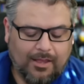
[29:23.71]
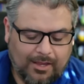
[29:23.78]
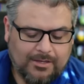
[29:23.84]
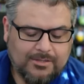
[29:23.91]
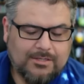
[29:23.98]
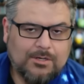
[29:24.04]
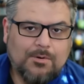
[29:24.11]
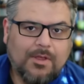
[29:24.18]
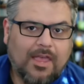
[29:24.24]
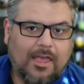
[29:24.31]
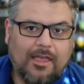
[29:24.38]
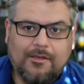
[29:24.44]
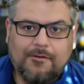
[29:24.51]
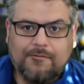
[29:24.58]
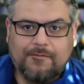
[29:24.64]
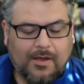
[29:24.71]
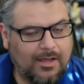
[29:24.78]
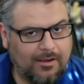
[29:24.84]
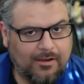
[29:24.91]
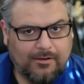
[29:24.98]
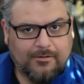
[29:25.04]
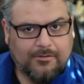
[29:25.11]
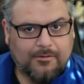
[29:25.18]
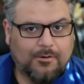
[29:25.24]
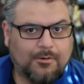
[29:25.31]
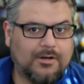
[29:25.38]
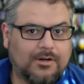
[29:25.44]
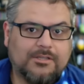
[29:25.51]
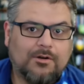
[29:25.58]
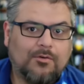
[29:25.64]
Is it okay if we
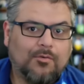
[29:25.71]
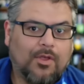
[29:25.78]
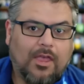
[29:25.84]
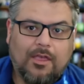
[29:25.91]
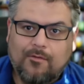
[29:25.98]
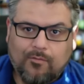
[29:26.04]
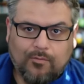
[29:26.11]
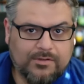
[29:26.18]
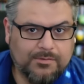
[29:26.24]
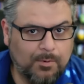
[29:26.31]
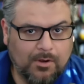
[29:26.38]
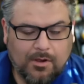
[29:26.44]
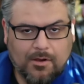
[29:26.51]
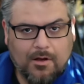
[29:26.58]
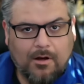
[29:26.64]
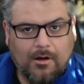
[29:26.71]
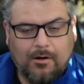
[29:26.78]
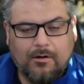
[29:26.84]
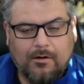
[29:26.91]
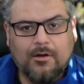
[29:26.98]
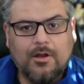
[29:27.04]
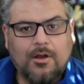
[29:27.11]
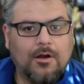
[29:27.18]
book a call?